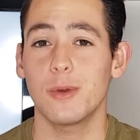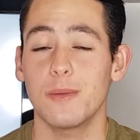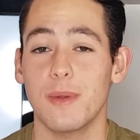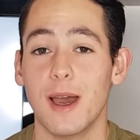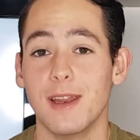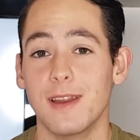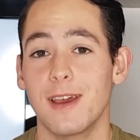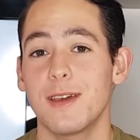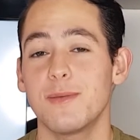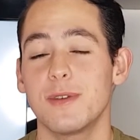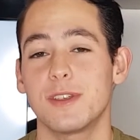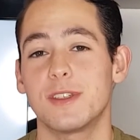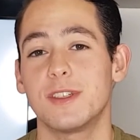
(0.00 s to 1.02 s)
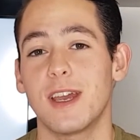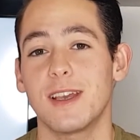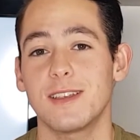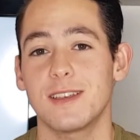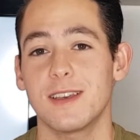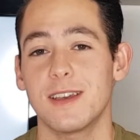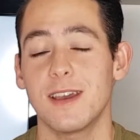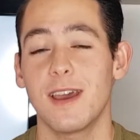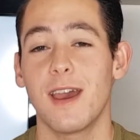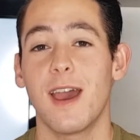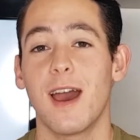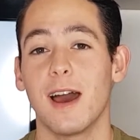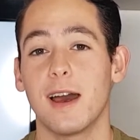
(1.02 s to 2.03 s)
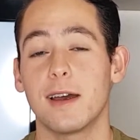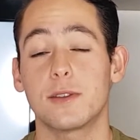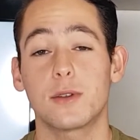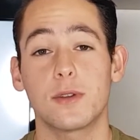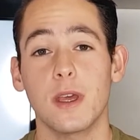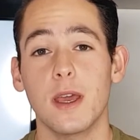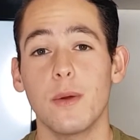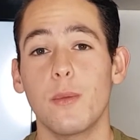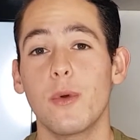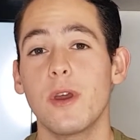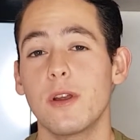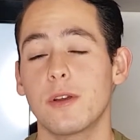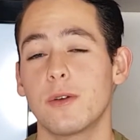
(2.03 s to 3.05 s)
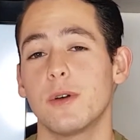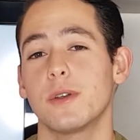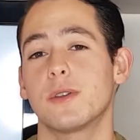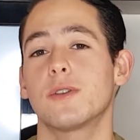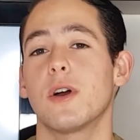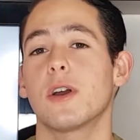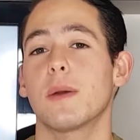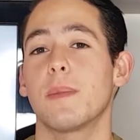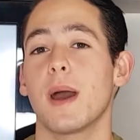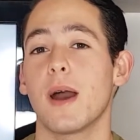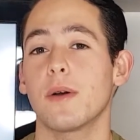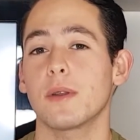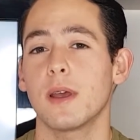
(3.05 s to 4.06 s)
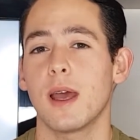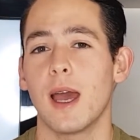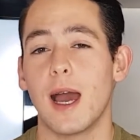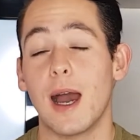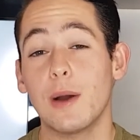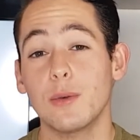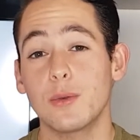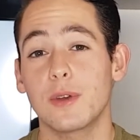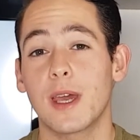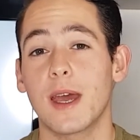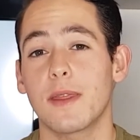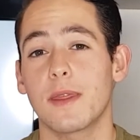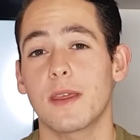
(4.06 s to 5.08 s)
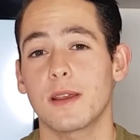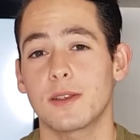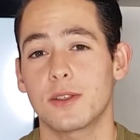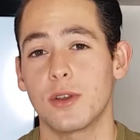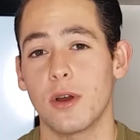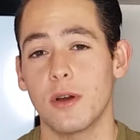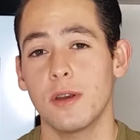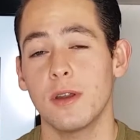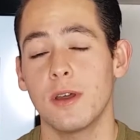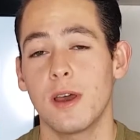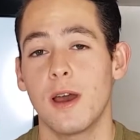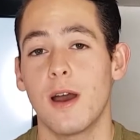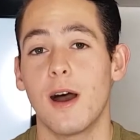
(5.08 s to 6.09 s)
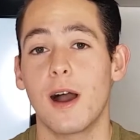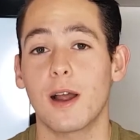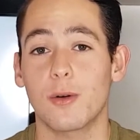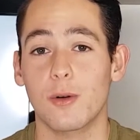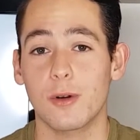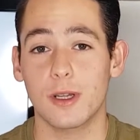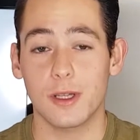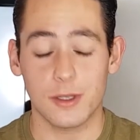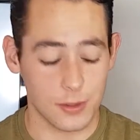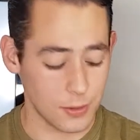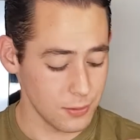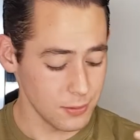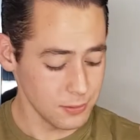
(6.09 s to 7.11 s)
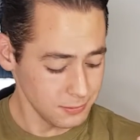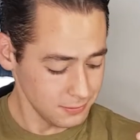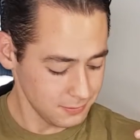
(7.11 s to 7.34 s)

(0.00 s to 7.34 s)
my name is JC and today we are going to talk about how to get things done according to